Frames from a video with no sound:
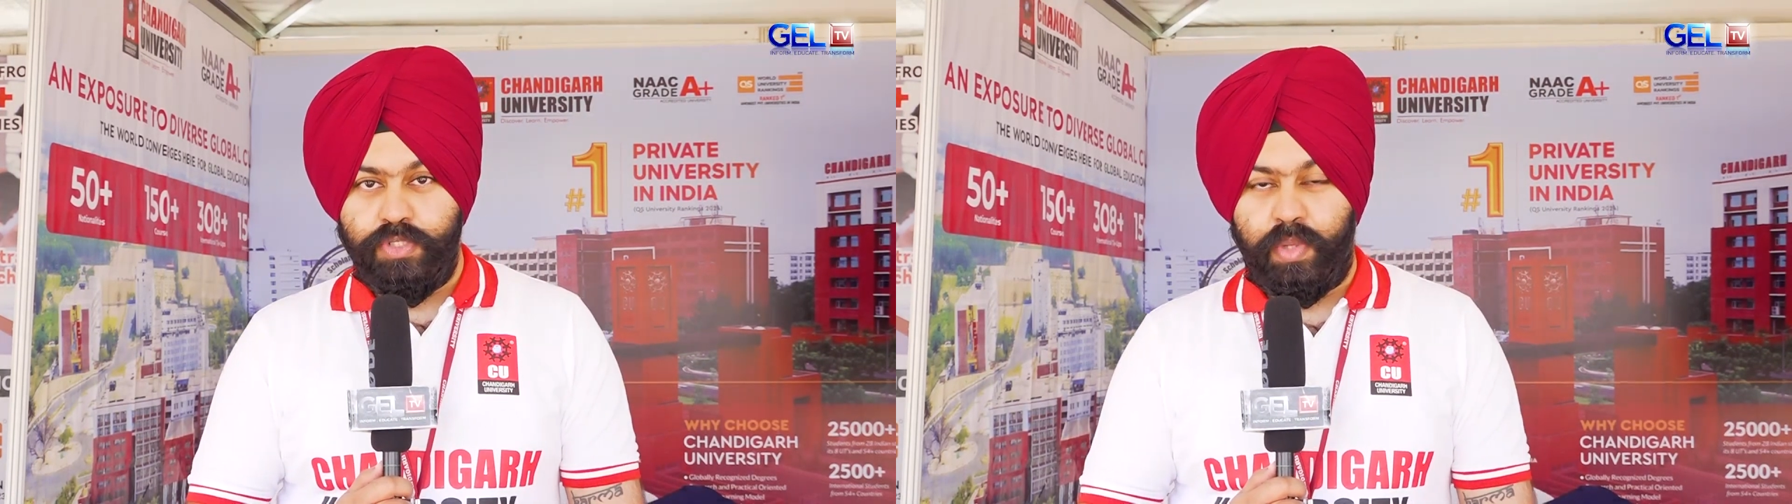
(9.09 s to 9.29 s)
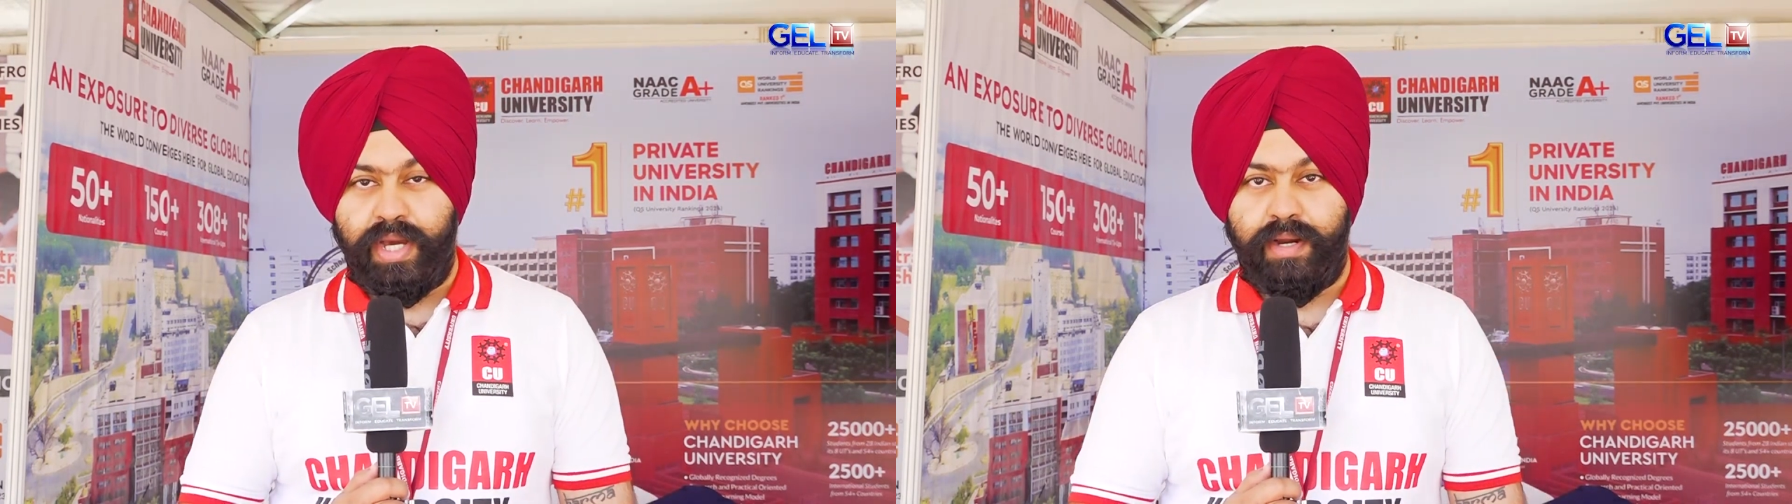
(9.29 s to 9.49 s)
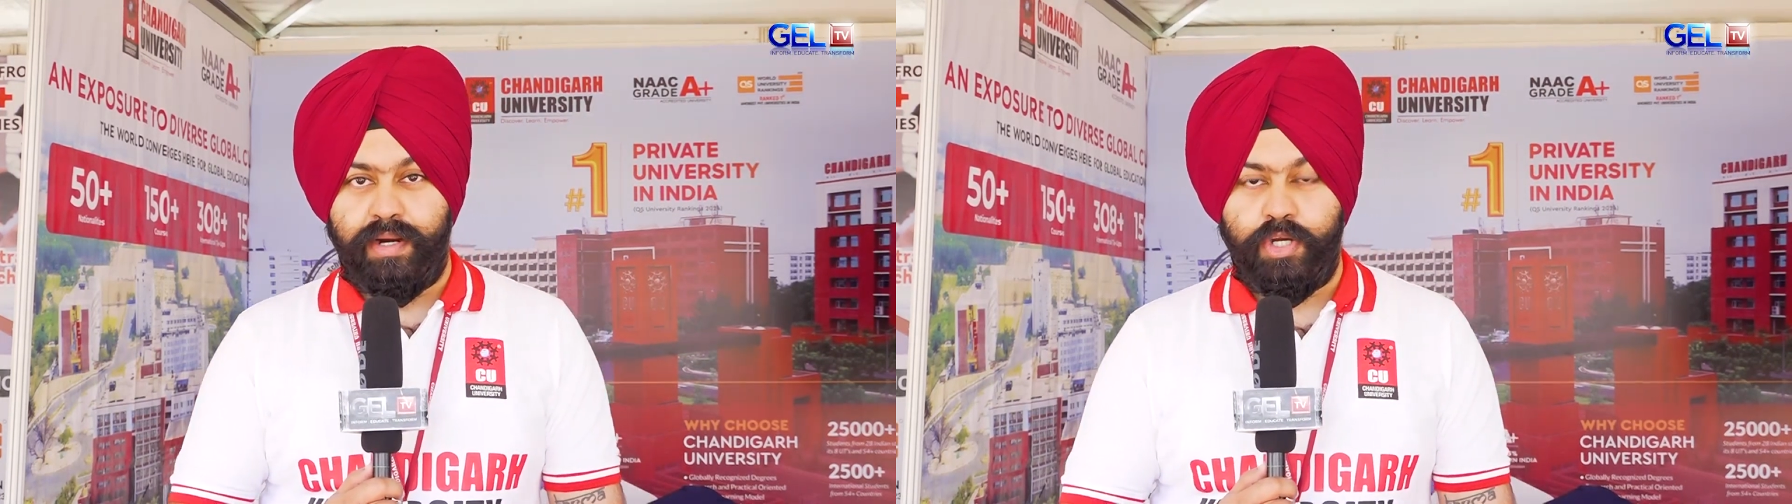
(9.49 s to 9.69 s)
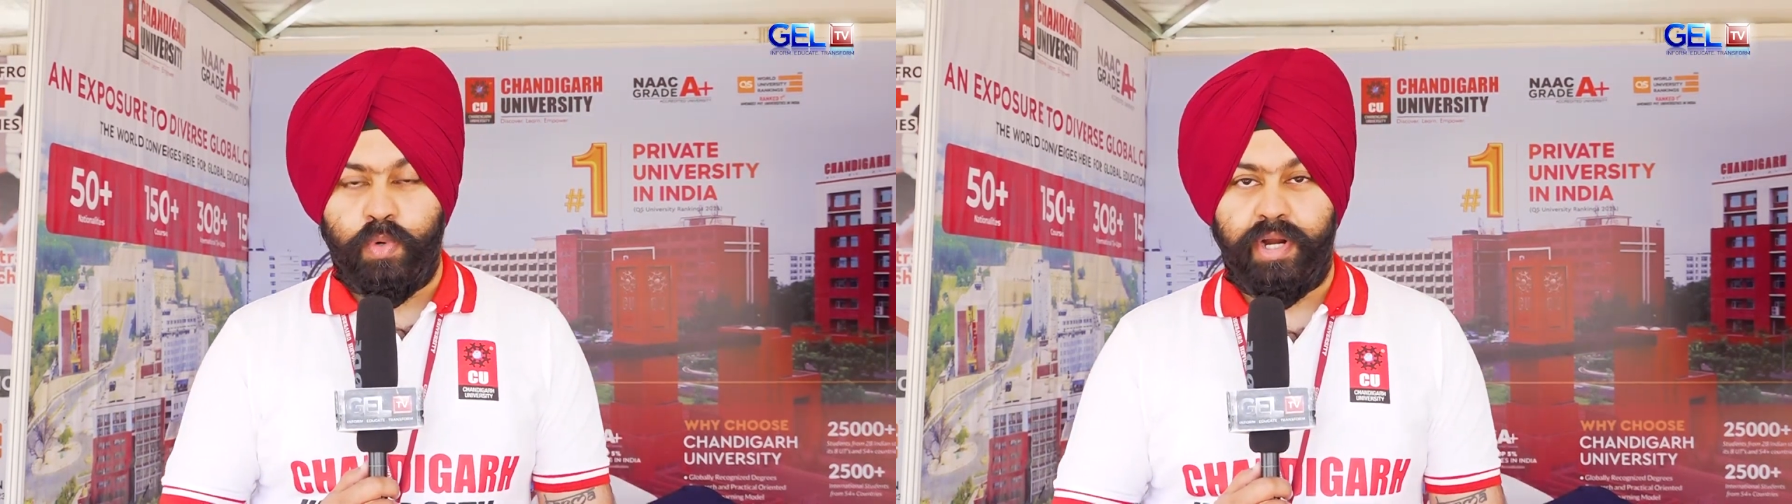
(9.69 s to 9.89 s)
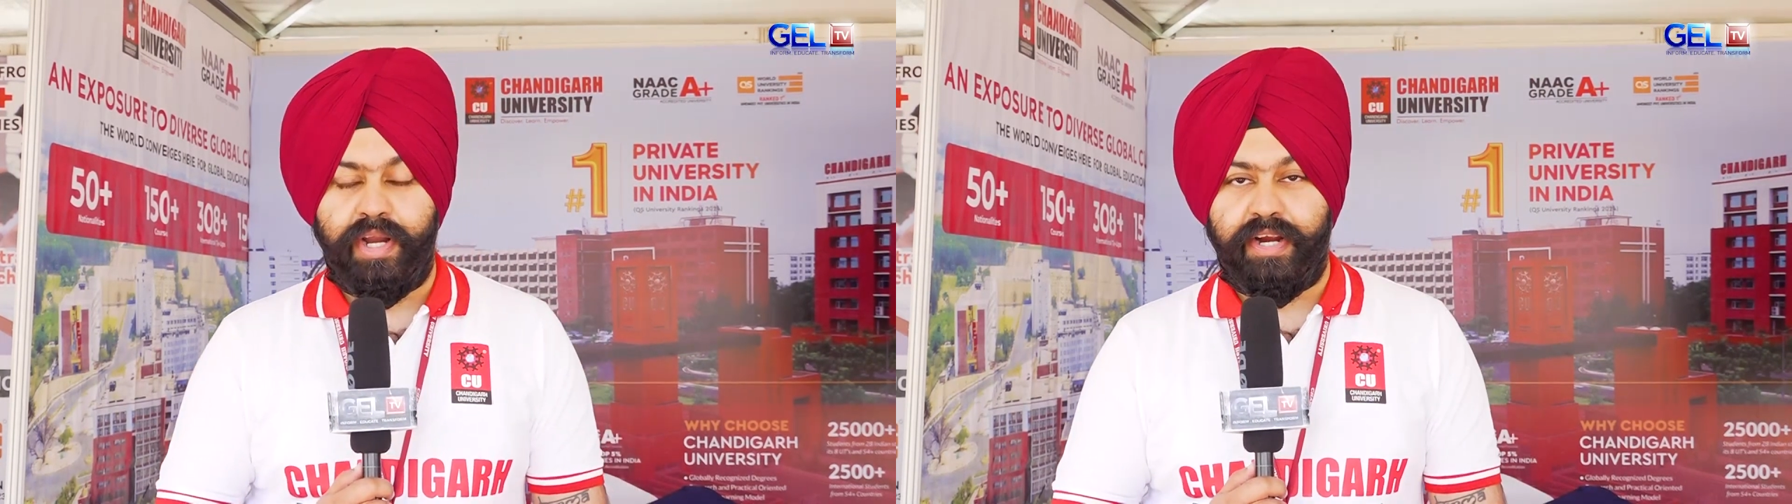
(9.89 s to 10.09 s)
We are a
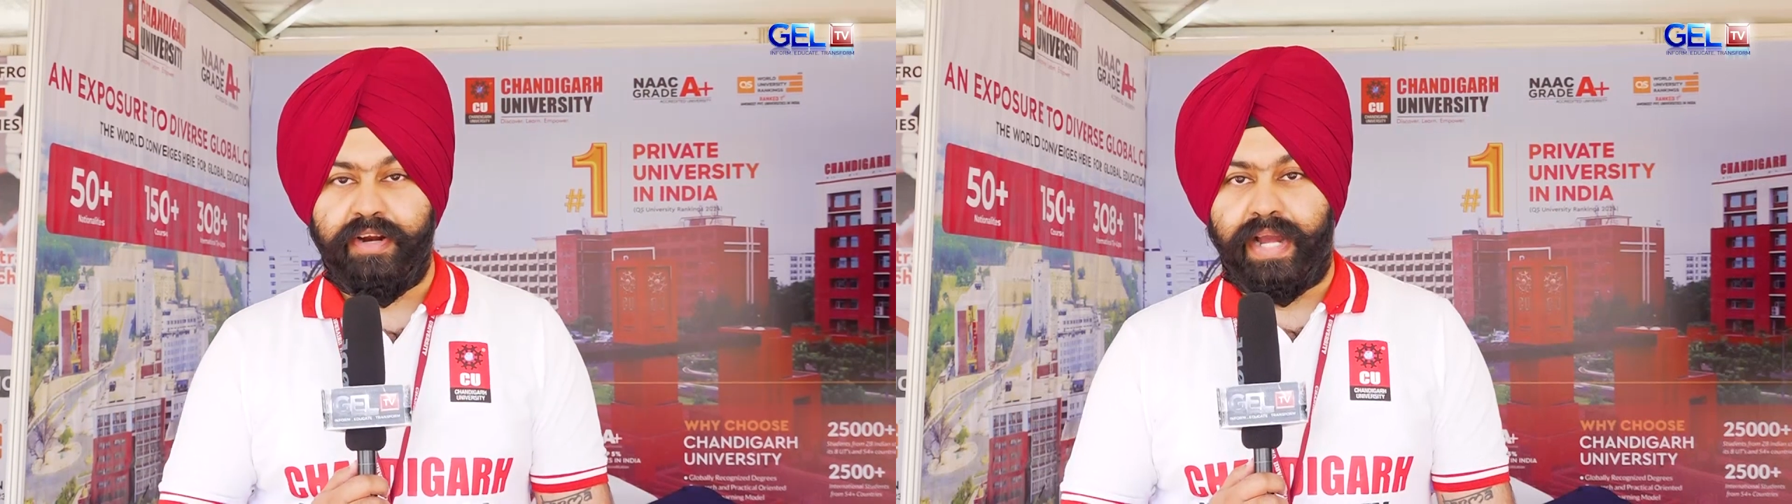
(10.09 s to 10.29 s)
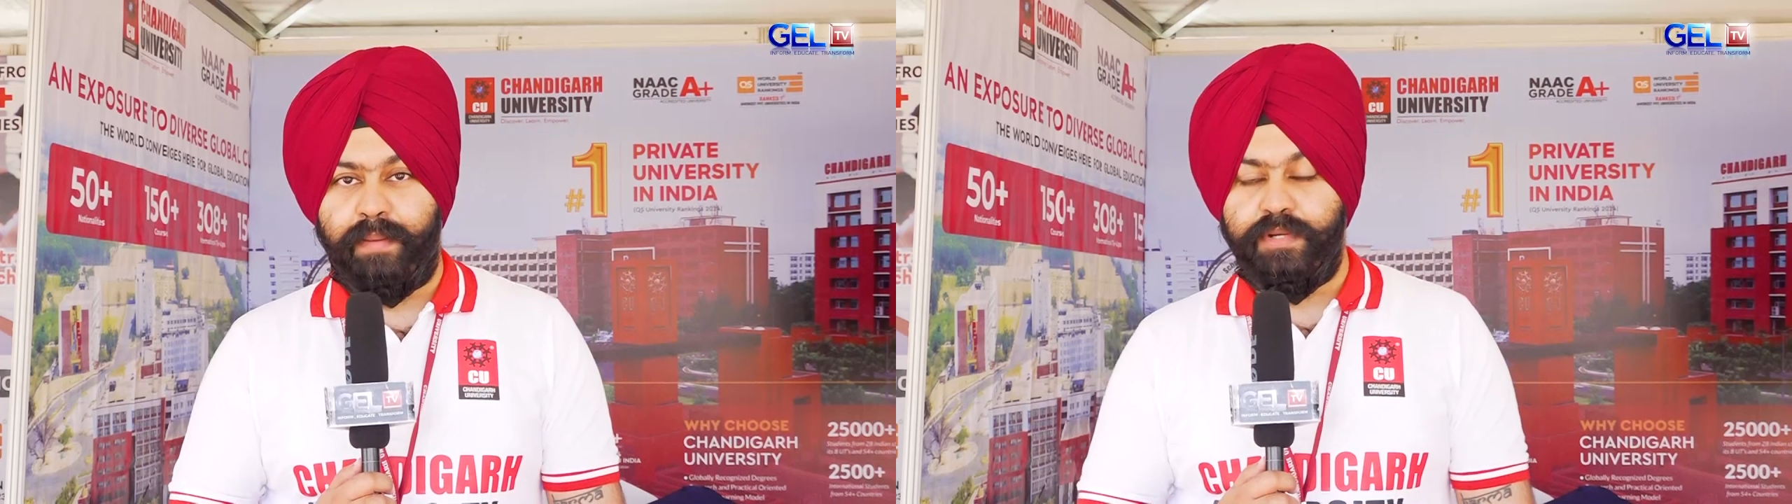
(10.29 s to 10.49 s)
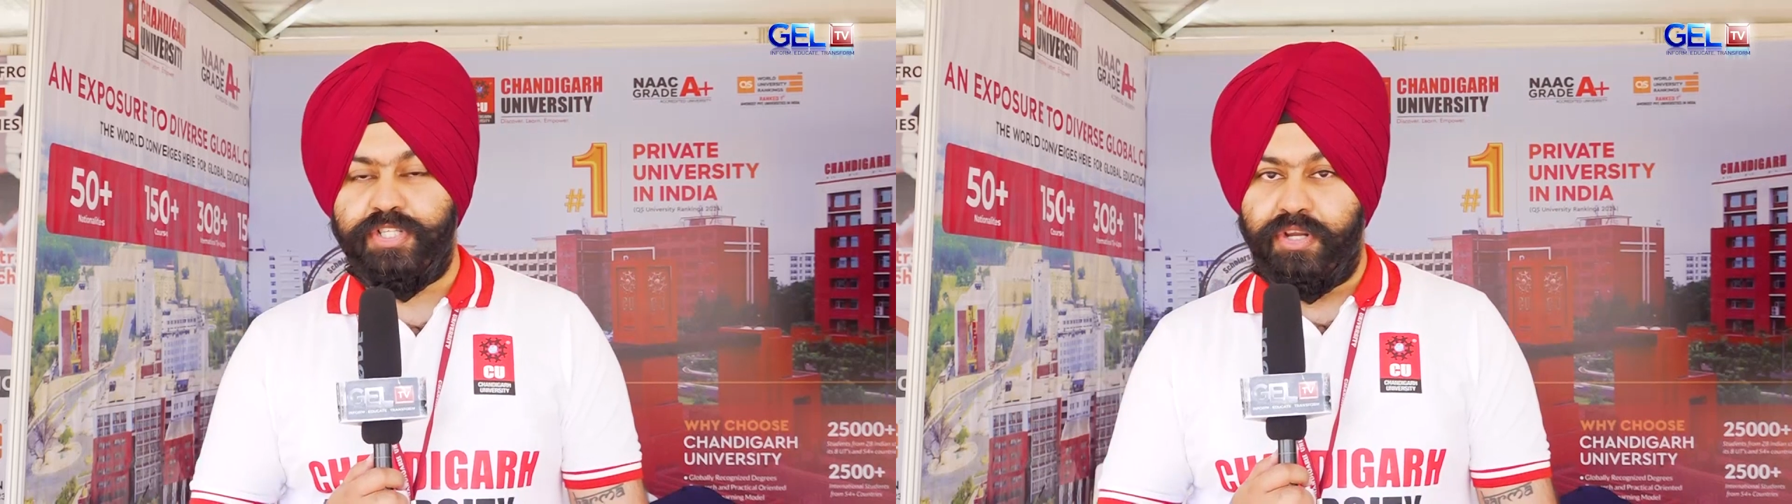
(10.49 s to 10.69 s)
200 acre campus